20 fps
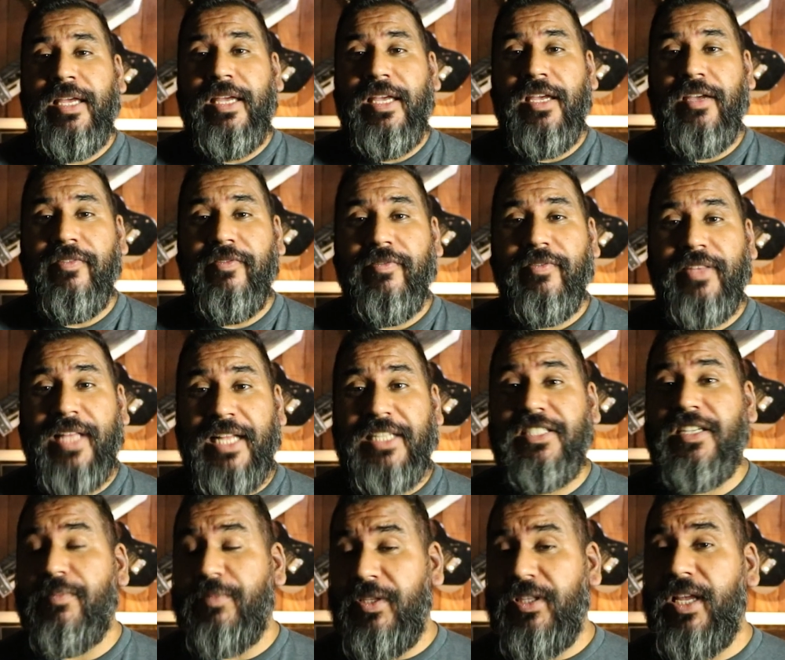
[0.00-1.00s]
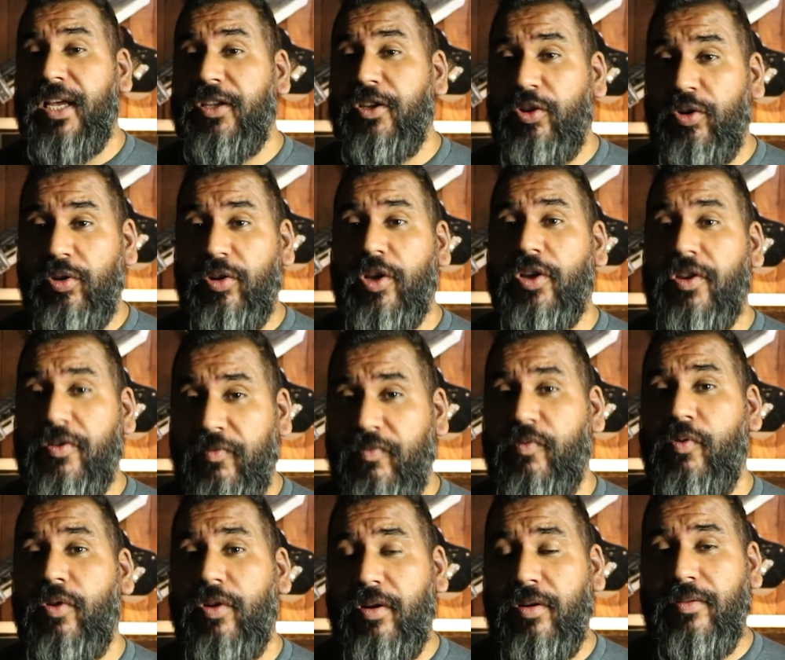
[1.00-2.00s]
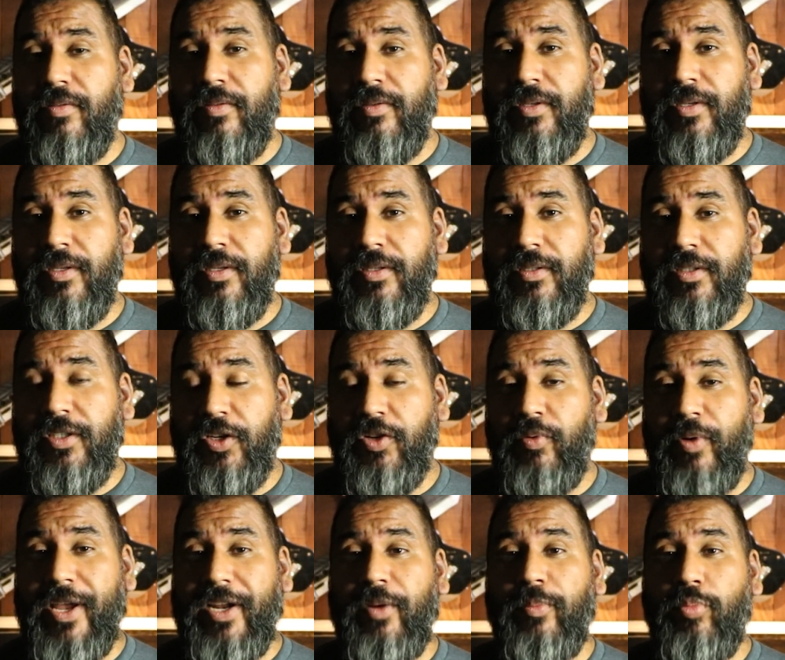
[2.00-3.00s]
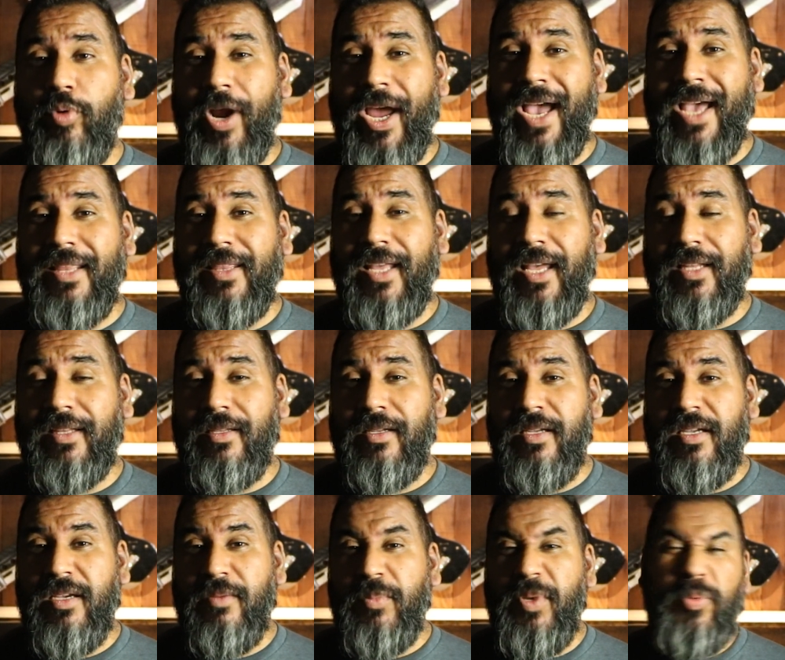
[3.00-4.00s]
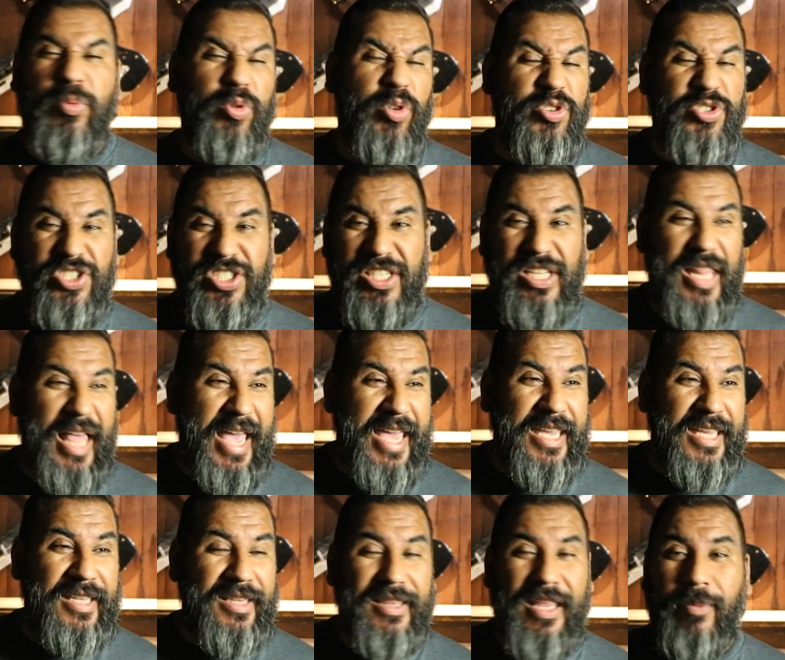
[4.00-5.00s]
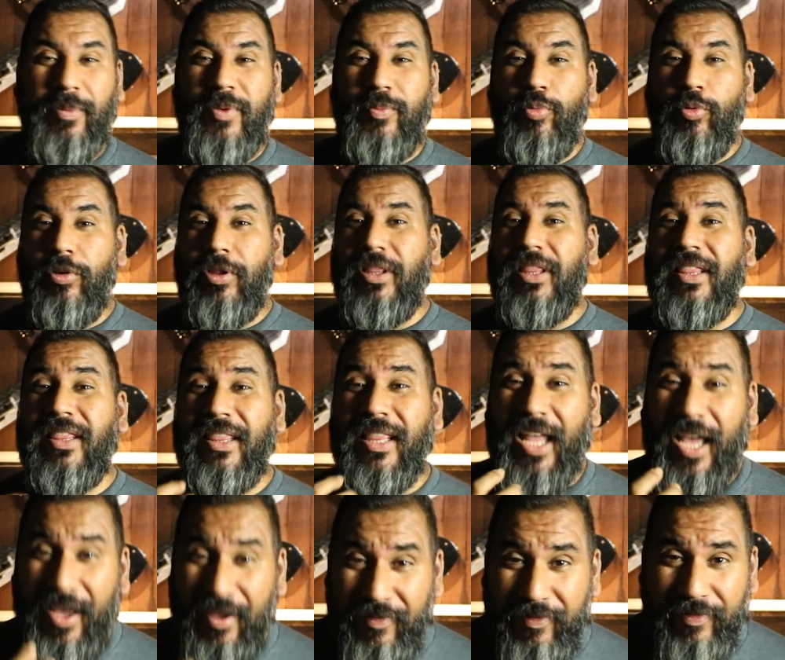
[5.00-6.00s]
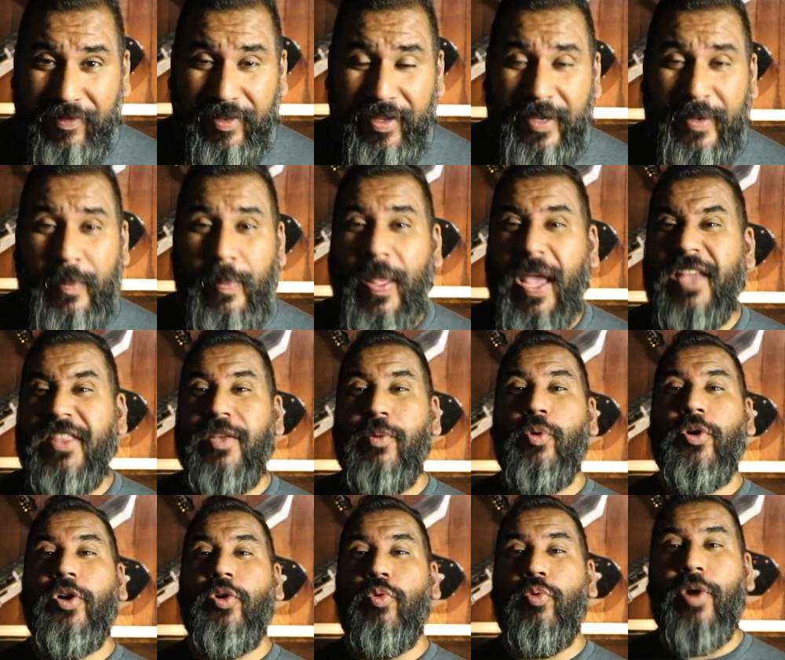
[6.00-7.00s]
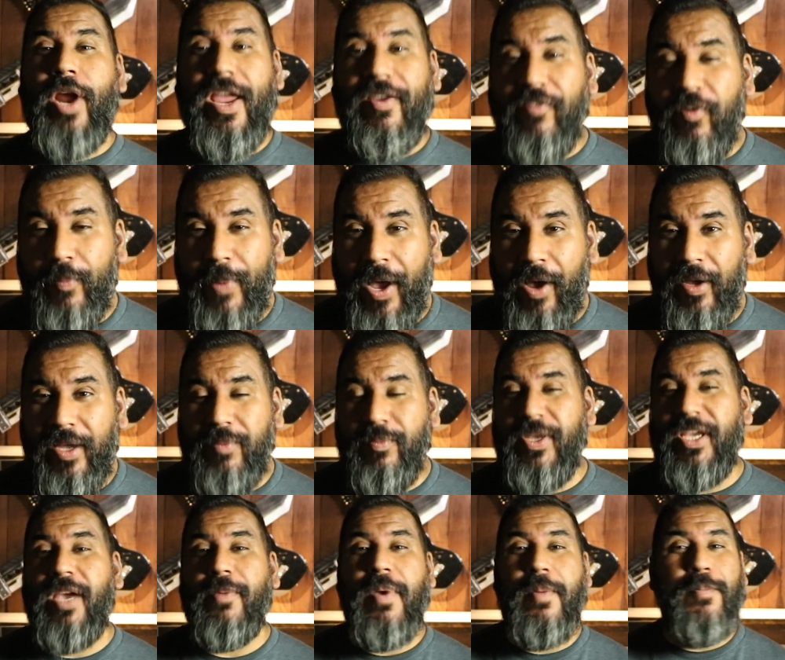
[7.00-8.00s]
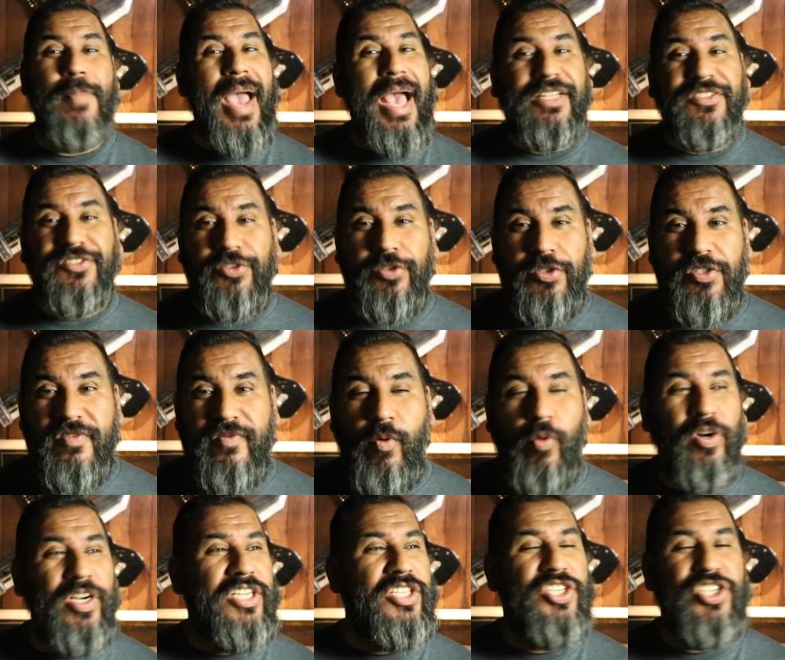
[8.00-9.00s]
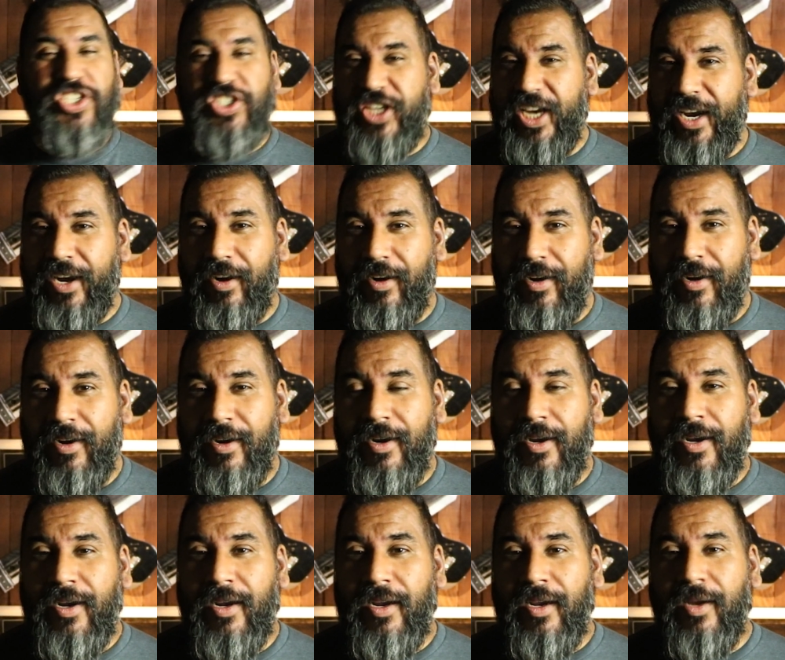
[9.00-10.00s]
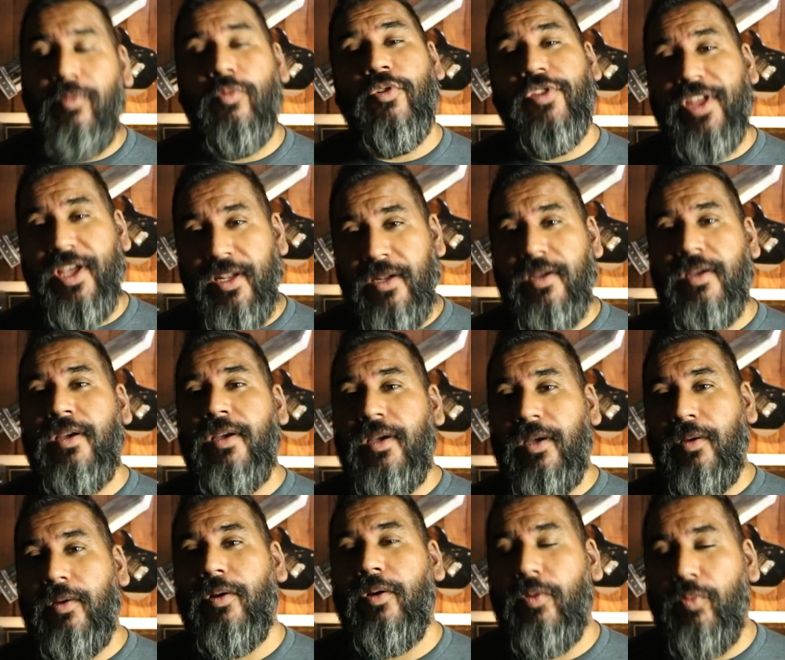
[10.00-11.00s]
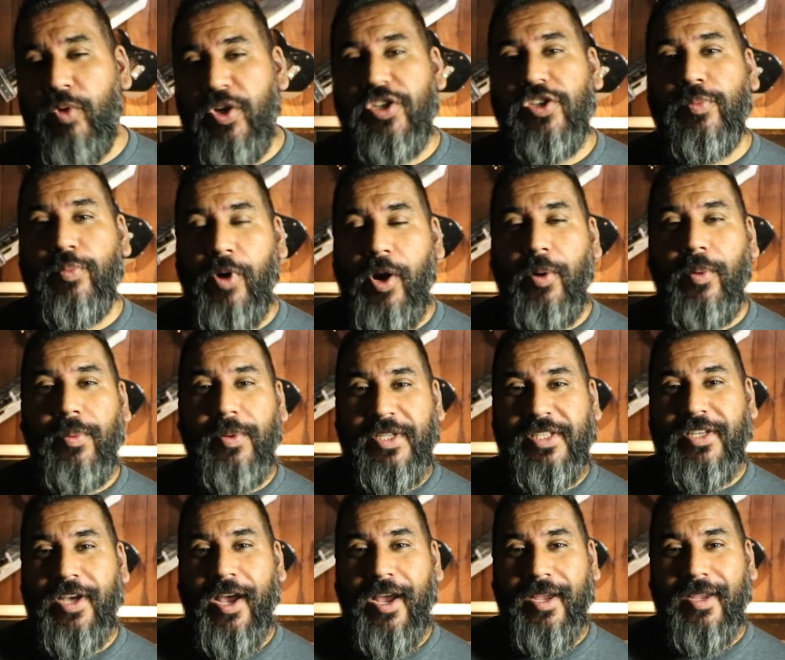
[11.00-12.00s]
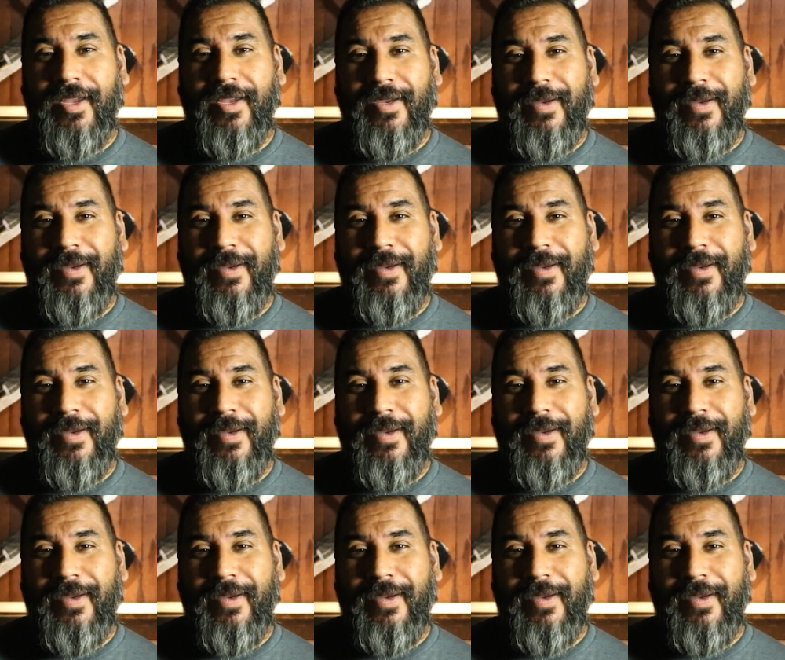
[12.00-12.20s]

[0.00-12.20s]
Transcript: if that's something that you're looking for, to create a brand that people don't just like, that people love and they want to rave about and become ambassadors for and share, well, then we should probably talk.